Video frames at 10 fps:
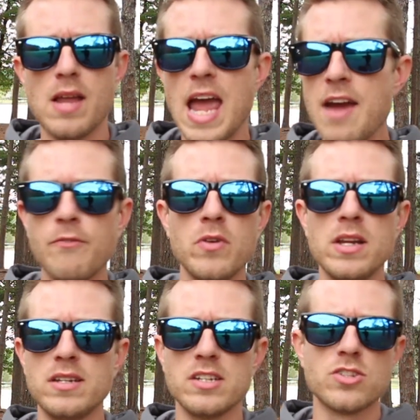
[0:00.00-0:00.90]
every
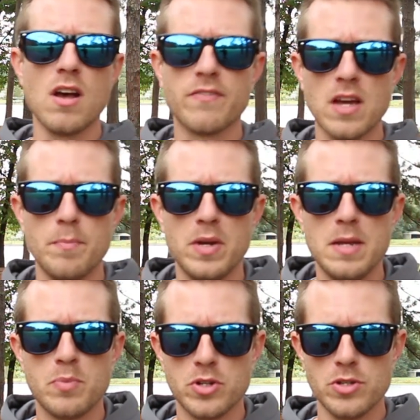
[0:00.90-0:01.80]
disc golf
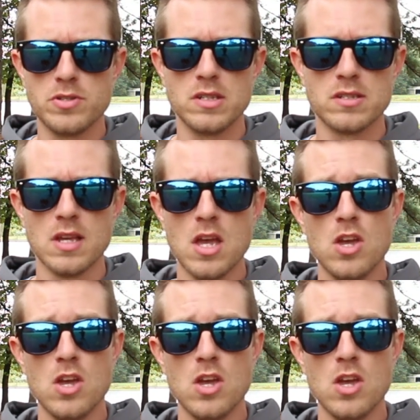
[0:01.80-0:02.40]
company produces.